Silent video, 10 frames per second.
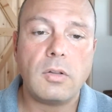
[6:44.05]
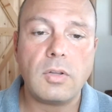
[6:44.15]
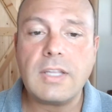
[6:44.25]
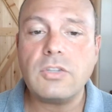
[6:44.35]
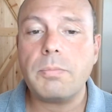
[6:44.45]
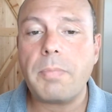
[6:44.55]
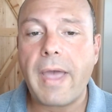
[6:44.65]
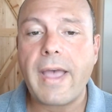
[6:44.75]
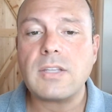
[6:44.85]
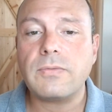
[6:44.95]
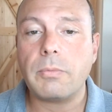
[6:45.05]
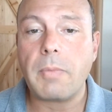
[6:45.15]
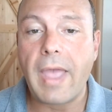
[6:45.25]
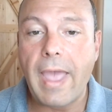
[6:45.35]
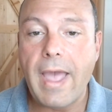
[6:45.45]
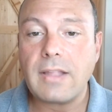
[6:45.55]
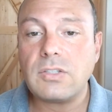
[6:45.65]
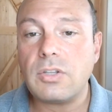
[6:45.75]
Leads are passed from ads